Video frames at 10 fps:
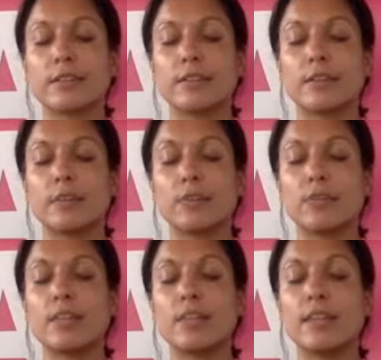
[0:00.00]
And
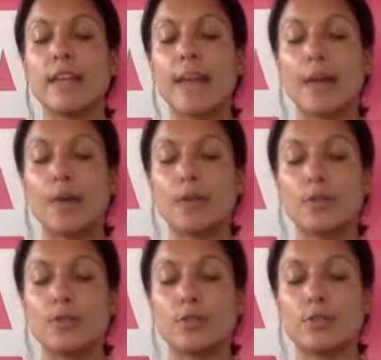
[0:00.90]
breathing
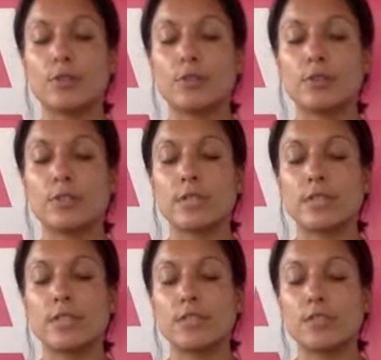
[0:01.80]
out,
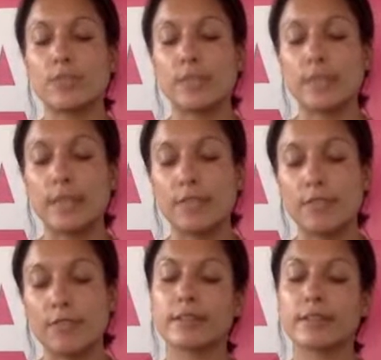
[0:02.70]
sense of relief.